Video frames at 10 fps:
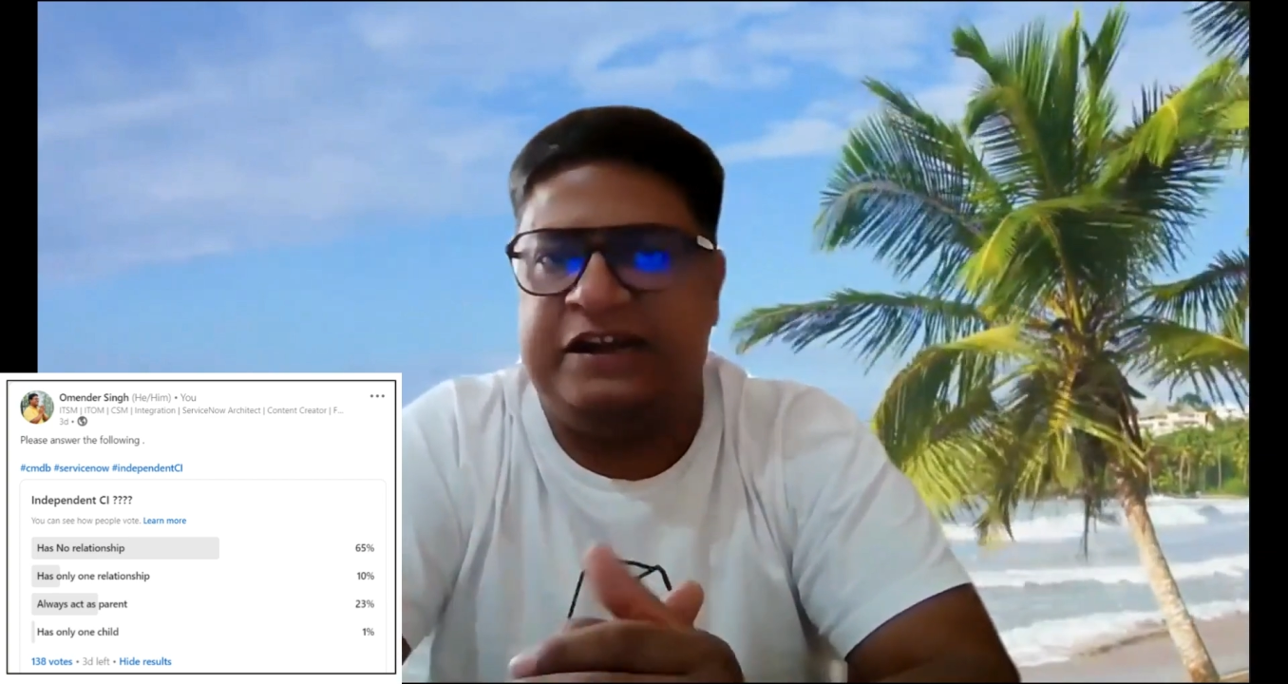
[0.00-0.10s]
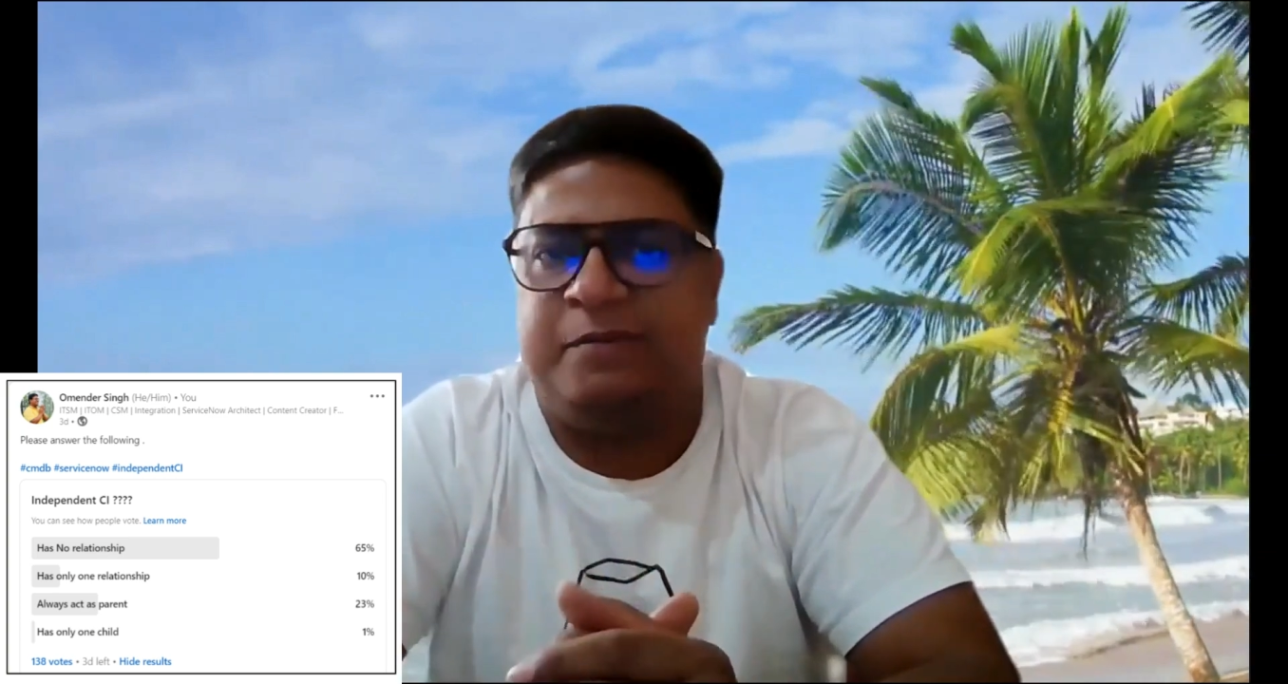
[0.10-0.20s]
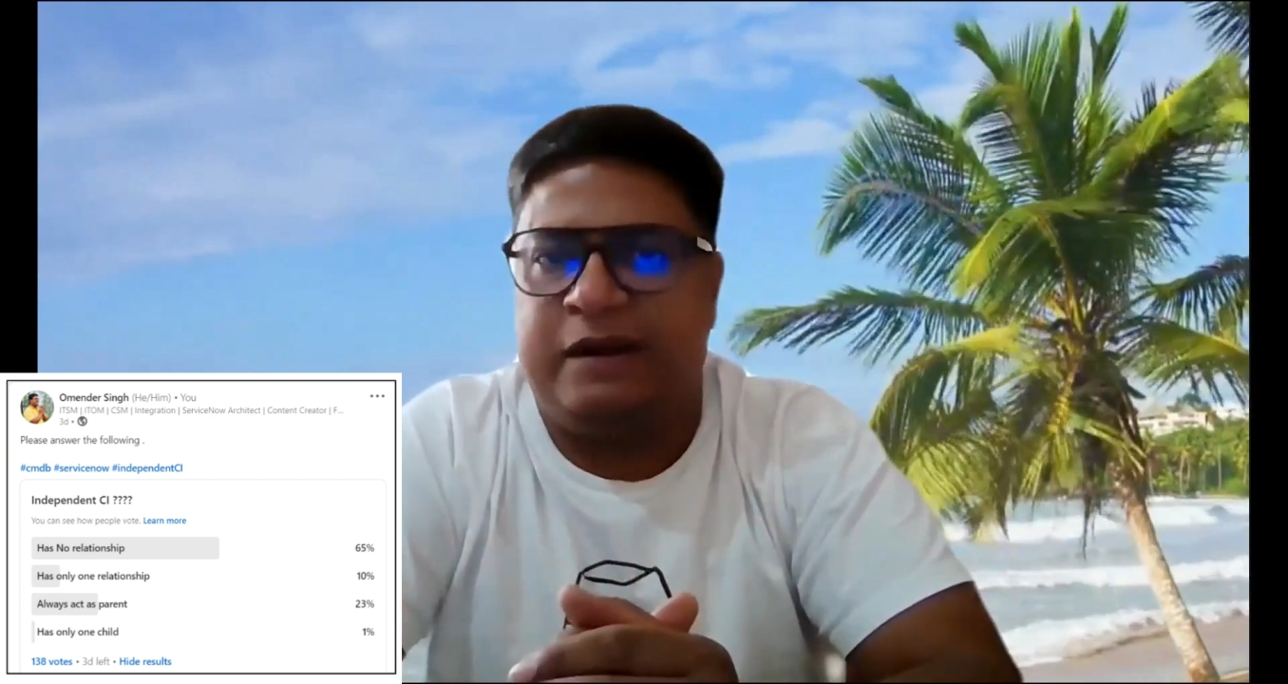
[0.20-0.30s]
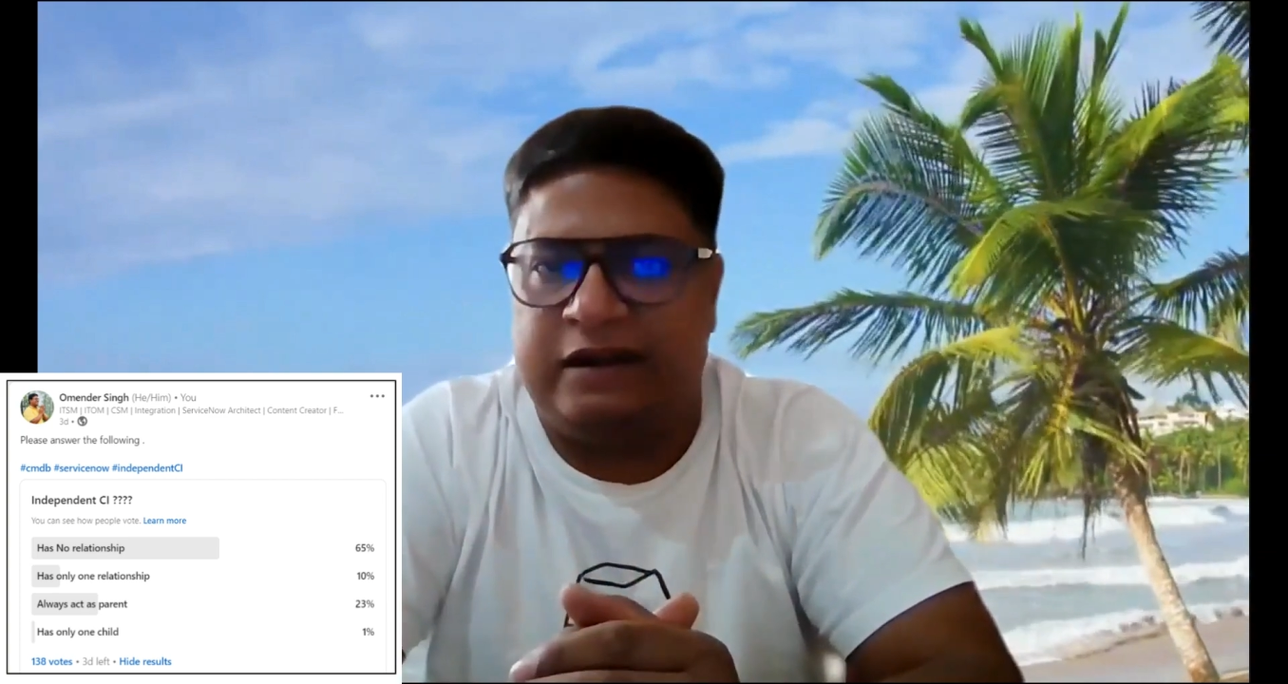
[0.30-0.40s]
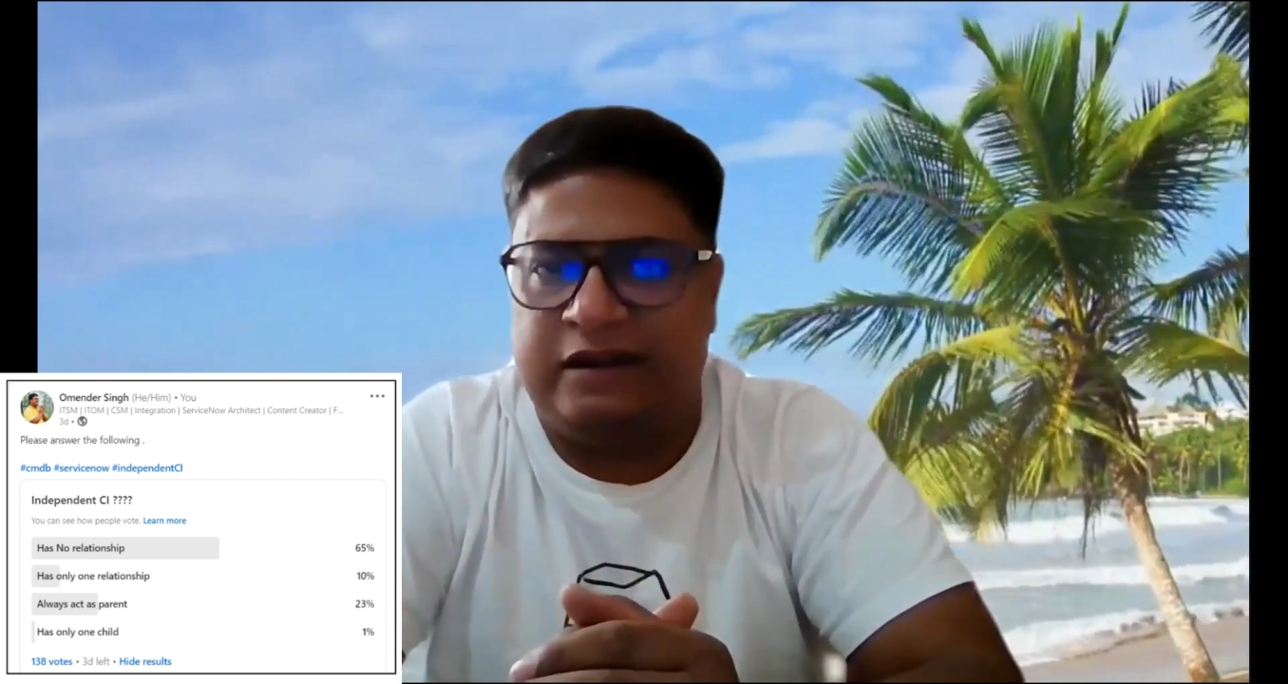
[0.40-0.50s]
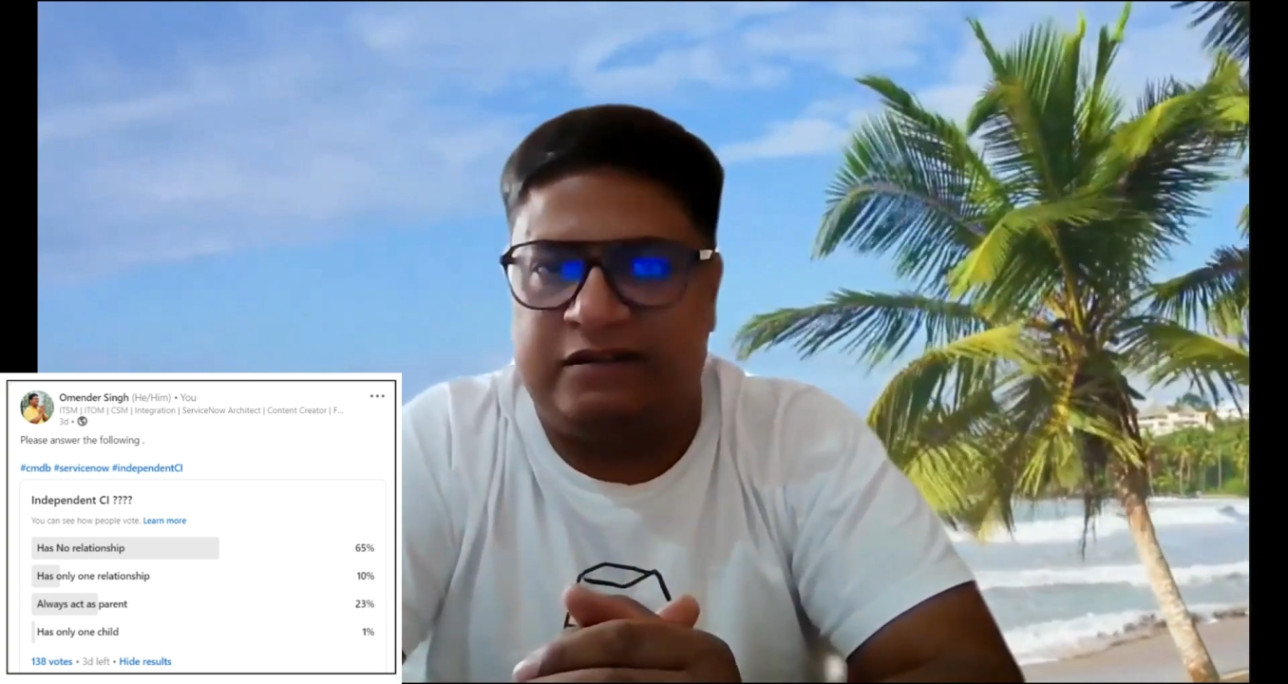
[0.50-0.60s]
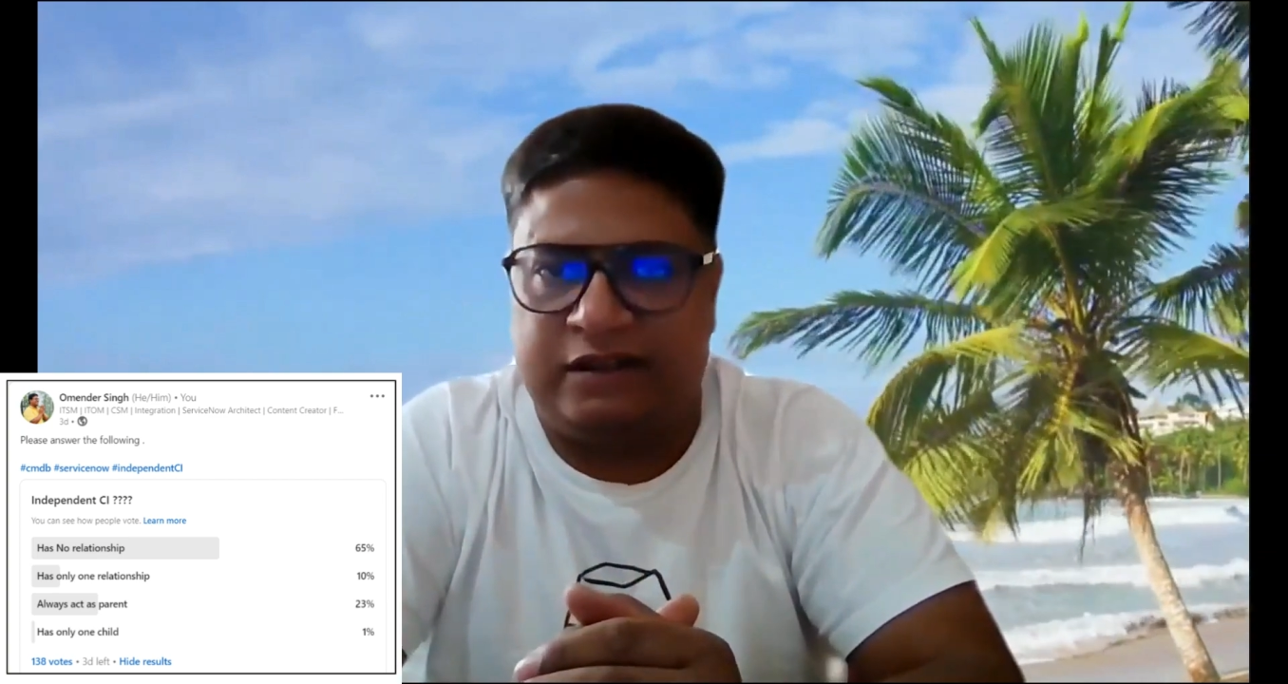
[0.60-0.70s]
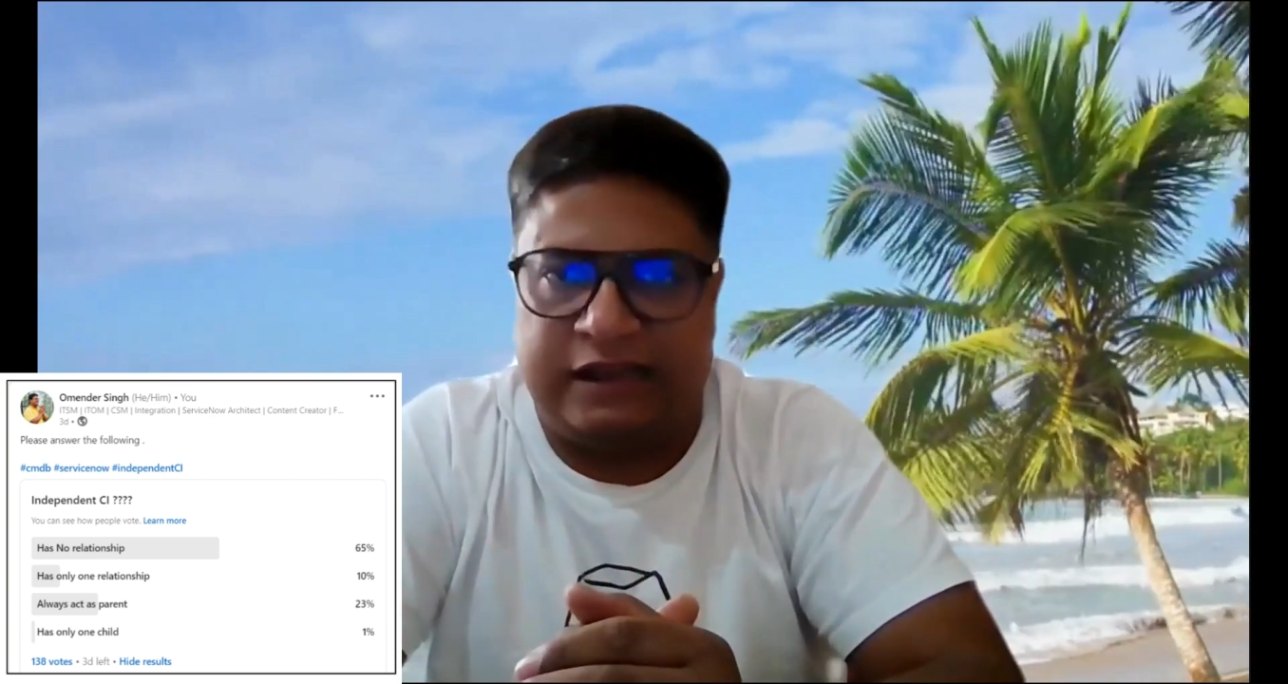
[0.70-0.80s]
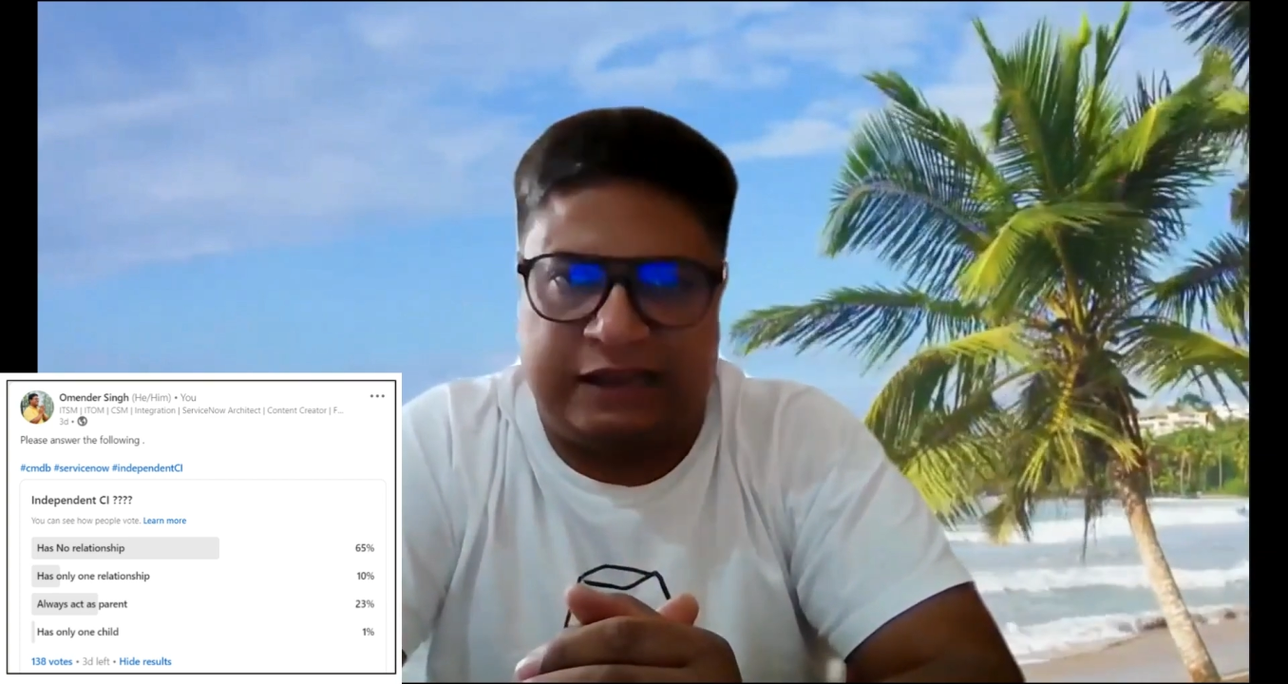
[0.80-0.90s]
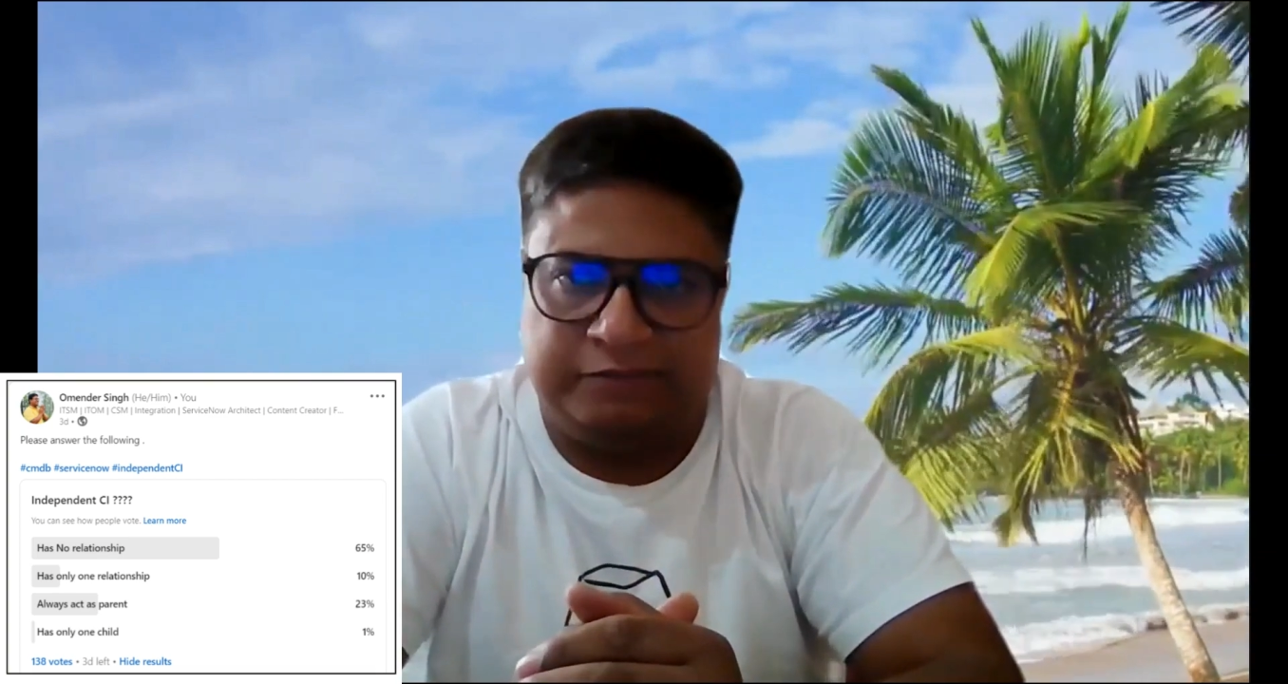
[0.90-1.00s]
independent
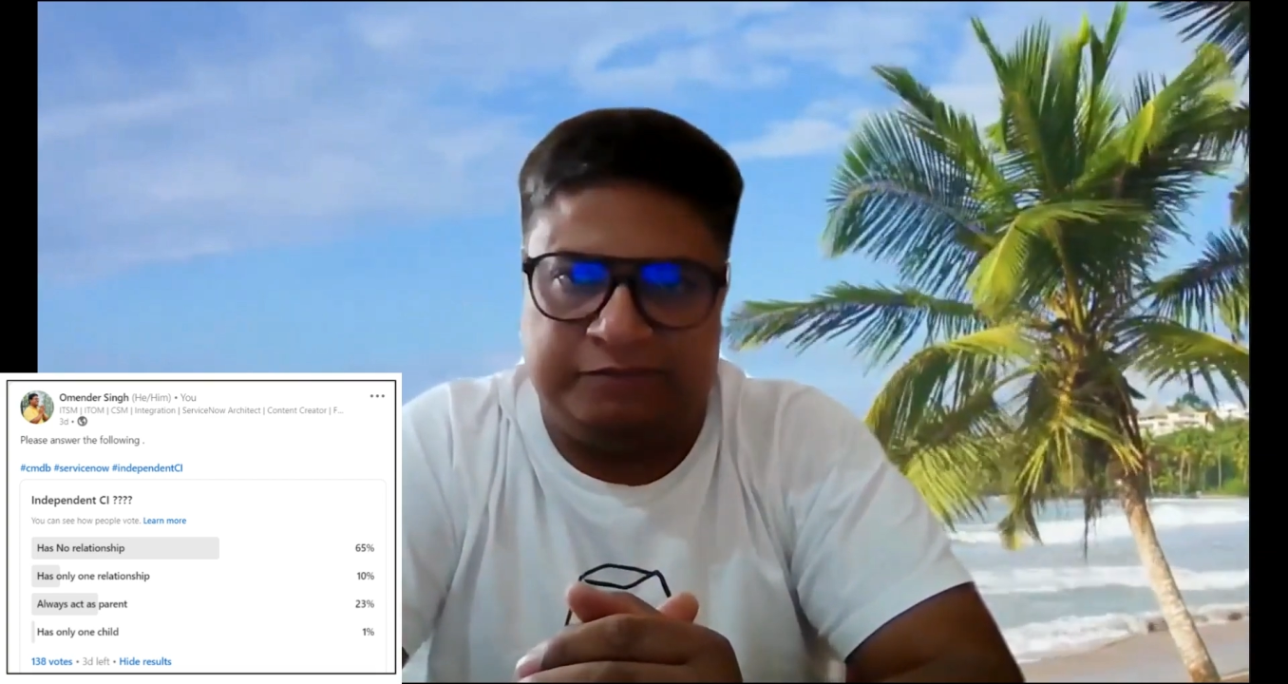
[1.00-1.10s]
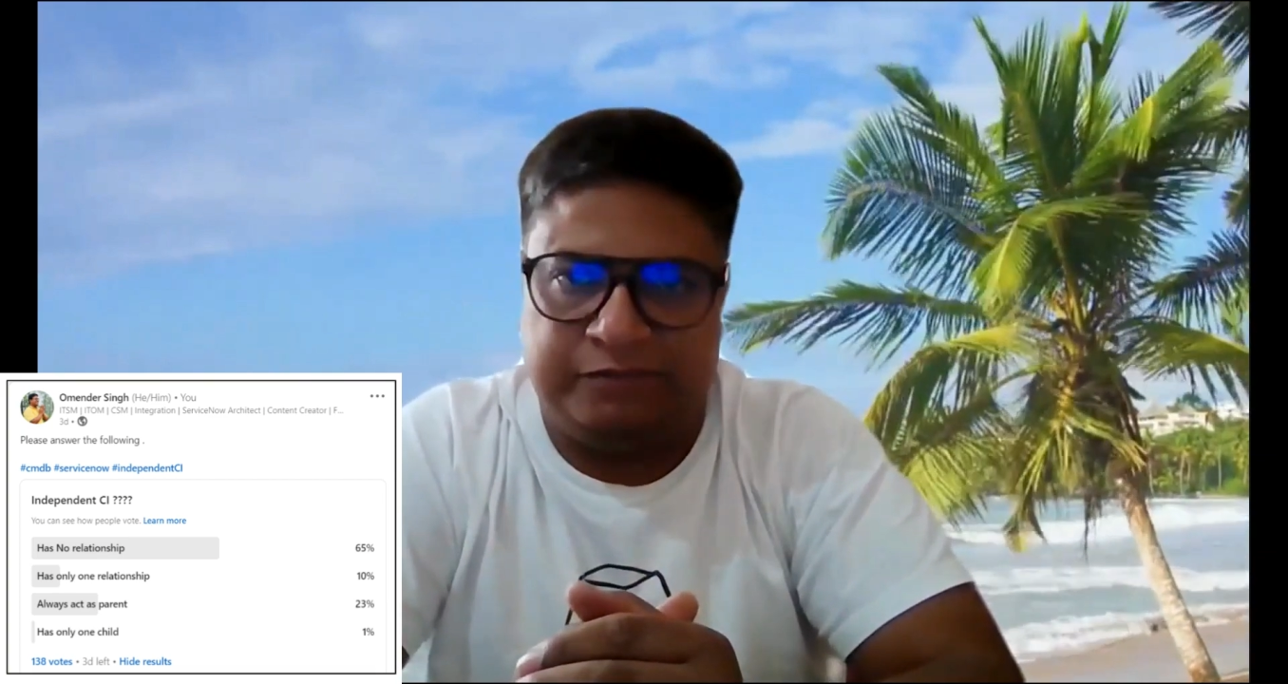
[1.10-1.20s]
C I,